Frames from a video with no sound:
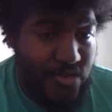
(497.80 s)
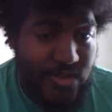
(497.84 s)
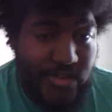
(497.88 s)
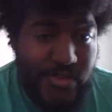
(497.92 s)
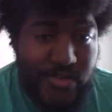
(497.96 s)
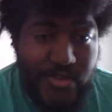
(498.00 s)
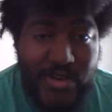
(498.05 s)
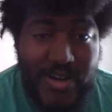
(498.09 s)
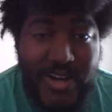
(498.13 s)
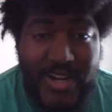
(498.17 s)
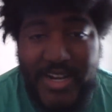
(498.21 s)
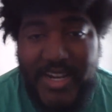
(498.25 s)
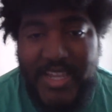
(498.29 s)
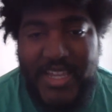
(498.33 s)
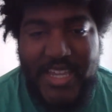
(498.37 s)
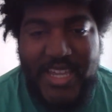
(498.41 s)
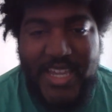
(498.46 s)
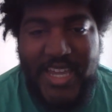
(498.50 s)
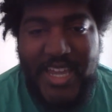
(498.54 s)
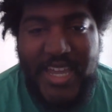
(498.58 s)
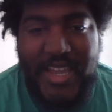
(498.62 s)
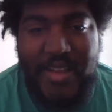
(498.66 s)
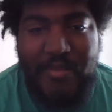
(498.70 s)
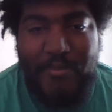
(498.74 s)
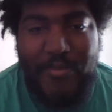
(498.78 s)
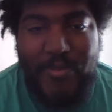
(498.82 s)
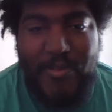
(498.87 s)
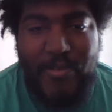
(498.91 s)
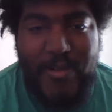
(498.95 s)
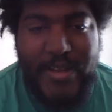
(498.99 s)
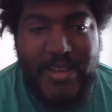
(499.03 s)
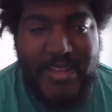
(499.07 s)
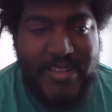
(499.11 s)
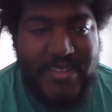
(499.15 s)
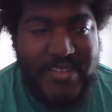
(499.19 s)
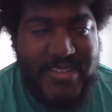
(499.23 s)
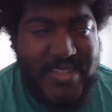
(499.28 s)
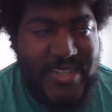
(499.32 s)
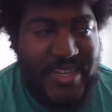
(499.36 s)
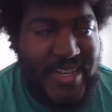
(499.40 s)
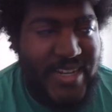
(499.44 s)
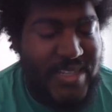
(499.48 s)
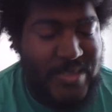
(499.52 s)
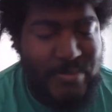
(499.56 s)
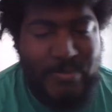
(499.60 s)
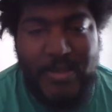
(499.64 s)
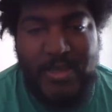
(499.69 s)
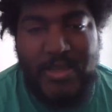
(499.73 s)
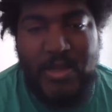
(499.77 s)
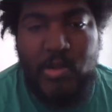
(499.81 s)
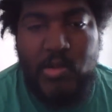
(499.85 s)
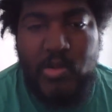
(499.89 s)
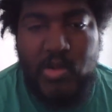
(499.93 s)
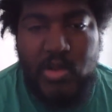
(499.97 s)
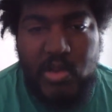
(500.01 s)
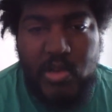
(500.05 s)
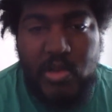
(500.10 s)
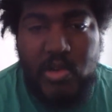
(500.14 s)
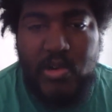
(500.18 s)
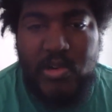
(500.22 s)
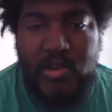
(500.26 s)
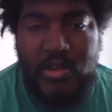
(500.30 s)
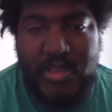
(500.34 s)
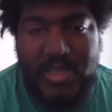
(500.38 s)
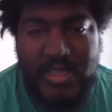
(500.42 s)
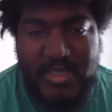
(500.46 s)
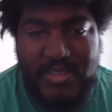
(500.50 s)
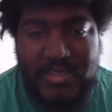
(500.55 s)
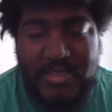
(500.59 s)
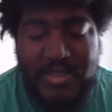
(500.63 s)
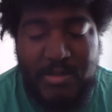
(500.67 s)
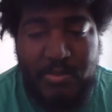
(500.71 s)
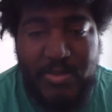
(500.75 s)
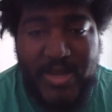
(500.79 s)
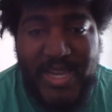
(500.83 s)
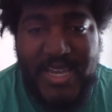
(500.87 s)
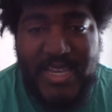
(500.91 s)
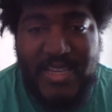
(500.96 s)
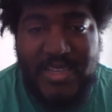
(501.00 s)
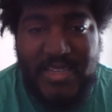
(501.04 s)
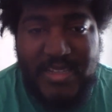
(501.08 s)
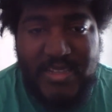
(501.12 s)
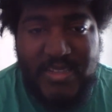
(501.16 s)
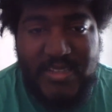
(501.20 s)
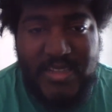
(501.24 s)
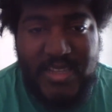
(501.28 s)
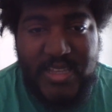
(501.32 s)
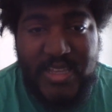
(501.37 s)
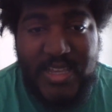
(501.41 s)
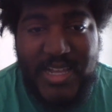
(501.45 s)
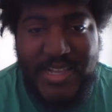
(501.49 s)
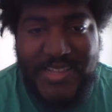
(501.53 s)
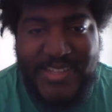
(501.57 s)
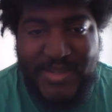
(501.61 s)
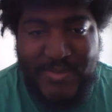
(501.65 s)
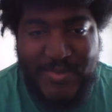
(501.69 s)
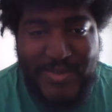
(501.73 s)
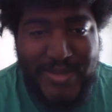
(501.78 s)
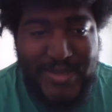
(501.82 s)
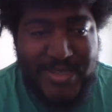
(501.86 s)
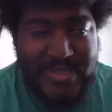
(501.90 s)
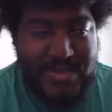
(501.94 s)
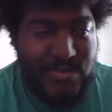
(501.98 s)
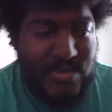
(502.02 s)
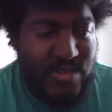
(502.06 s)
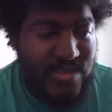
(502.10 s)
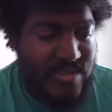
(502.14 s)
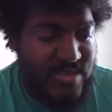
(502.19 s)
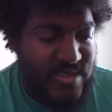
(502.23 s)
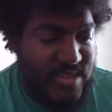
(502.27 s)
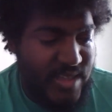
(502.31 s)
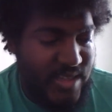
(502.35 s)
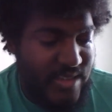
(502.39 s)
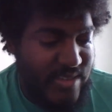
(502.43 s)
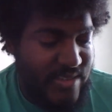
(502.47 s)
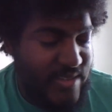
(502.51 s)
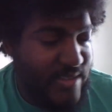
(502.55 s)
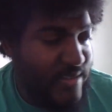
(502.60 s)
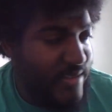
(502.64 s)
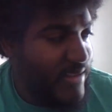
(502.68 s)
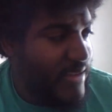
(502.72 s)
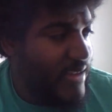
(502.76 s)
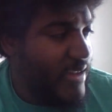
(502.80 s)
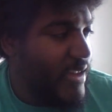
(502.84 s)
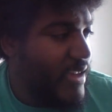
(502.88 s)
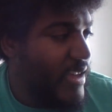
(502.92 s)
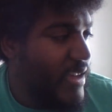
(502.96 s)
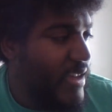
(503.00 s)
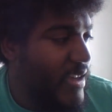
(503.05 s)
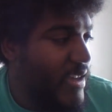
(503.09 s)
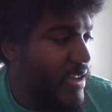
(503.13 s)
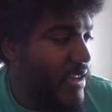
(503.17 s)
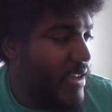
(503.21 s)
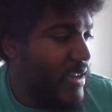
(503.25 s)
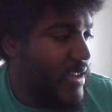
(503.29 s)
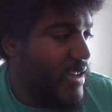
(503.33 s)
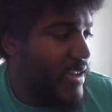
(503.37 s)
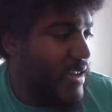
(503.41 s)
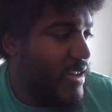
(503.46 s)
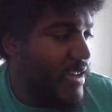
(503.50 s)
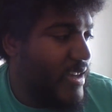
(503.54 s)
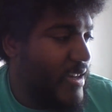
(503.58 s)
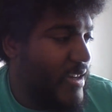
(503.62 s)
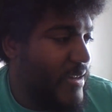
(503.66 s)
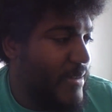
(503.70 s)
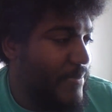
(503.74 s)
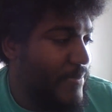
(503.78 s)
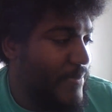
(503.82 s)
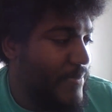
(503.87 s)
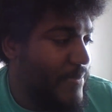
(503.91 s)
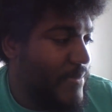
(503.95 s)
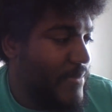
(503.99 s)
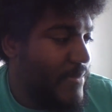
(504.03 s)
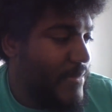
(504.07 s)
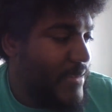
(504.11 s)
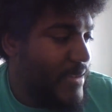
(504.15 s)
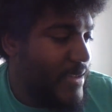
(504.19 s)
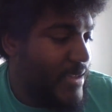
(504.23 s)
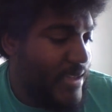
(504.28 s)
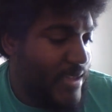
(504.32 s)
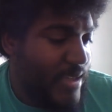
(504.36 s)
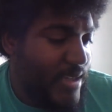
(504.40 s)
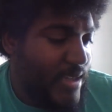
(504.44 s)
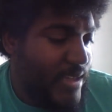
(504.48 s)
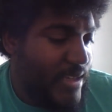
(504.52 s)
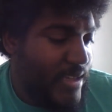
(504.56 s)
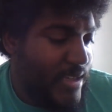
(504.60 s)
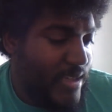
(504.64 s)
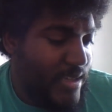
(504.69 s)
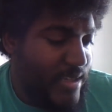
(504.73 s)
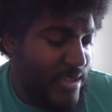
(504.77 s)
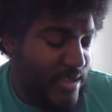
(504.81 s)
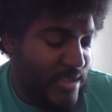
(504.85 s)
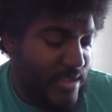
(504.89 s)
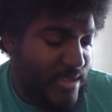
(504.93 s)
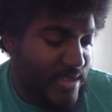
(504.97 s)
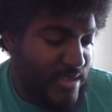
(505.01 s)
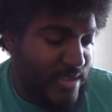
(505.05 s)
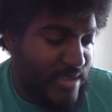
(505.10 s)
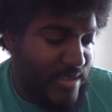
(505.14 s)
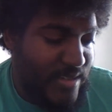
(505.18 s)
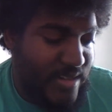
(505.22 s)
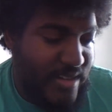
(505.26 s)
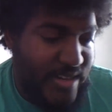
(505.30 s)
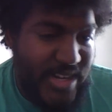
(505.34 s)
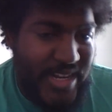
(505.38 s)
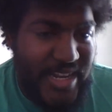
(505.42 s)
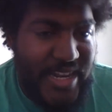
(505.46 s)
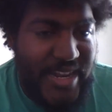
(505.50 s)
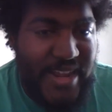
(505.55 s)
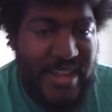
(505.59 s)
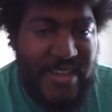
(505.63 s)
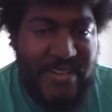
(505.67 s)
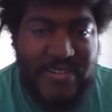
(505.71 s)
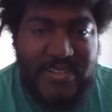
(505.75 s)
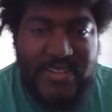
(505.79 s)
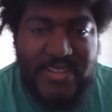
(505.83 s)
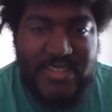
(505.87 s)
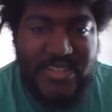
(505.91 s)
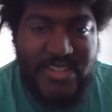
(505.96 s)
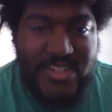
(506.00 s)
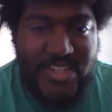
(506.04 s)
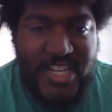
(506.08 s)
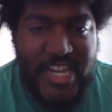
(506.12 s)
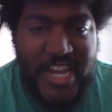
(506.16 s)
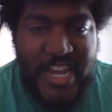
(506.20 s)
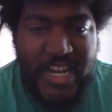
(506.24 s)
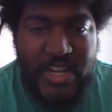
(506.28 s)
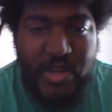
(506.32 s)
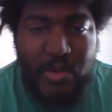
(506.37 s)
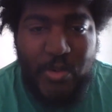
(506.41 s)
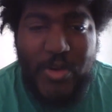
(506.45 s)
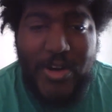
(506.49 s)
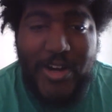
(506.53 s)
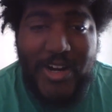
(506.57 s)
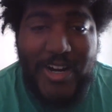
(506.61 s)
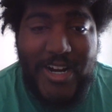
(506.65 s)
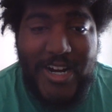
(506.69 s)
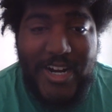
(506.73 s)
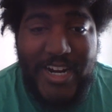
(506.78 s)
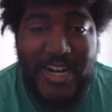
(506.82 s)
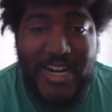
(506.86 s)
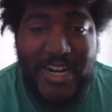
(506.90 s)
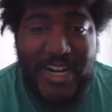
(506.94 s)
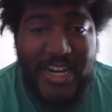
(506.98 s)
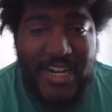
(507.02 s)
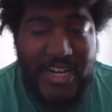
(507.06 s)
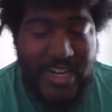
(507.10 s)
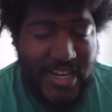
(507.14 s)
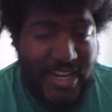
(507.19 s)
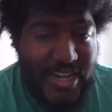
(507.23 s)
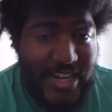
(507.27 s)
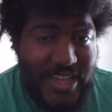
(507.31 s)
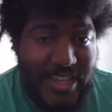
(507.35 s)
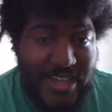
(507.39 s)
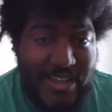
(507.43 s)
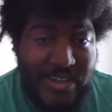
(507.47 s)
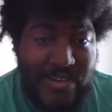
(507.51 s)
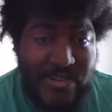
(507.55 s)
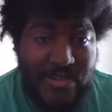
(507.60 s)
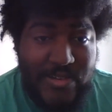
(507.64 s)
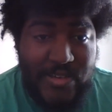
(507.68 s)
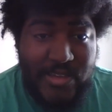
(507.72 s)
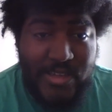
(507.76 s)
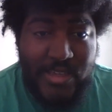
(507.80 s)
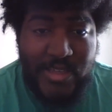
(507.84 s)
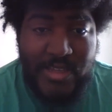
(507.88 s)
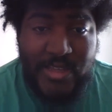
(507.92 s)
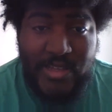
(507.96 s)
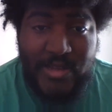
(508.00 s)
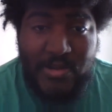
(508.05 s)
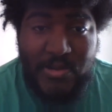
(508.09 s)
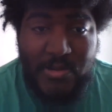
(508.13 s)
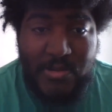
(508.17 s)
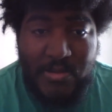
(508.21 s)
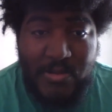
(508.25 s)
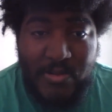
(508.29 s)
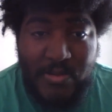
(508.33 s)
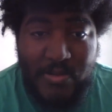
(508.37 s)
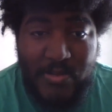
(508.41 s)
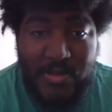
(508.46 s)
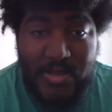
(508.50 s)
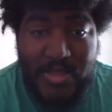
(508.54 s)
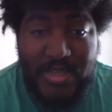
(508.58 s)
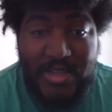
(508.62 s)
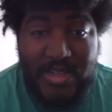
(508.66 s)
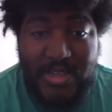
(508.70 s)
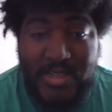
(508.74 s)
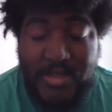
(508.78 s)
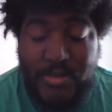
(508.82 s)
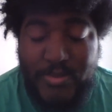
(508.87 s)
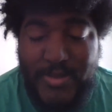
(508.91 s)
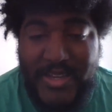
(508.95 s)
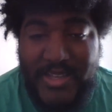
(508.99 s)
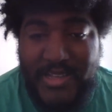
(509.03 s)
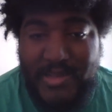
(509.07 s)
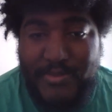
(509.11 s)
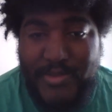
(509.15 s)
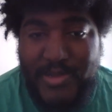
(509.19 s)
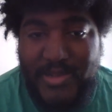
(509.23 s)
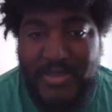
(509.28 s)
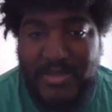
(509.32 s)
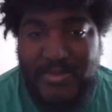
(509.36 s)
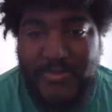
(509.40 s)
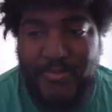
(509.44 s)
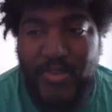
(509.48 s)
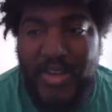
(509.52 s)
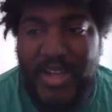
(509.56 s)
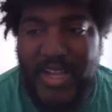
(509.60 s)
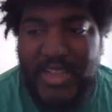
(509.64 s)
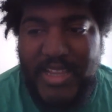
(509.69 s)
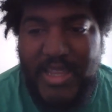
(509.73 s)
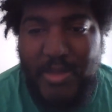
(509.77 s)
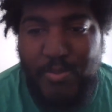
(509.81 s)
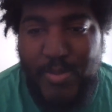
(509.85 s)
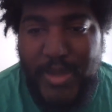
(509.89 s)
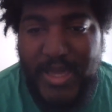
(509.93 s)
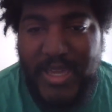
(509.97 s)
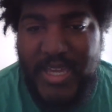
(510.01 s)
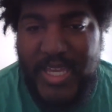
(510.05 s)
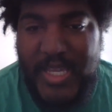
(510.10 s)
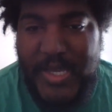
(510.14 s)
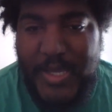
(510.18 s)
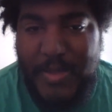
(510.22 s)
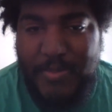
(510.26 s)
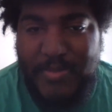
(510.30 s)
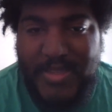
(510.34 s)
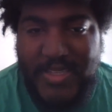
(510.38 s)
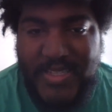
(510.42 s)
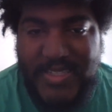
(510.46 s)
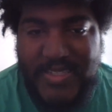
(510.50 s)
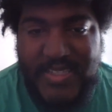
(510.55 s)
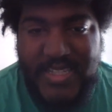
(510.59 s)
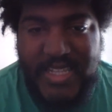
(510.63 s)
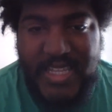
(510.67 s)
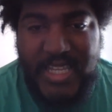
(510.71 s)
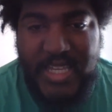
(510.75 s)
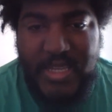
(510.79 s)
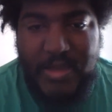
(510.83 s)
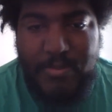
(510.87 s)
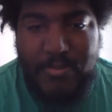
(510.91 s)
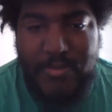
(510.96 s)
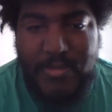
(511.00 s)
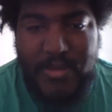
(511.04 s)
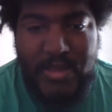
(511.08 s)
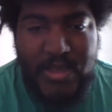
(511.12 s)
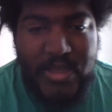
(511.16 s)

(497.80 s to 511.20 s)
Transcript: trying to gain more insight as we go along into the ba- into the college basketball season. Um, now it's January. Now you know college basketball is finally picking up the steam.